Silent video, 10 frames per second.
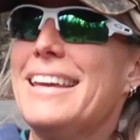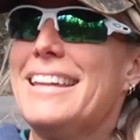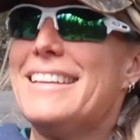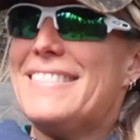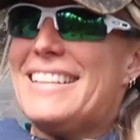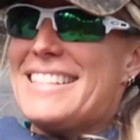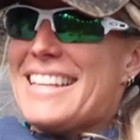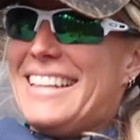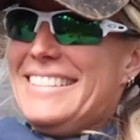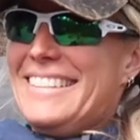Anyways,
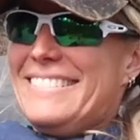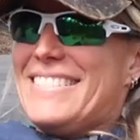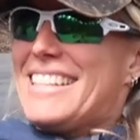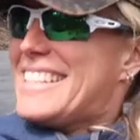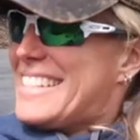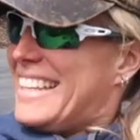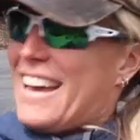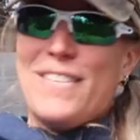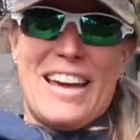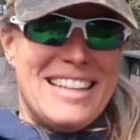oh, I'm excited.
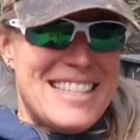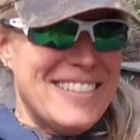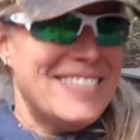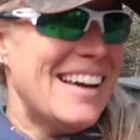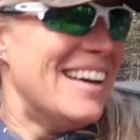Okay, so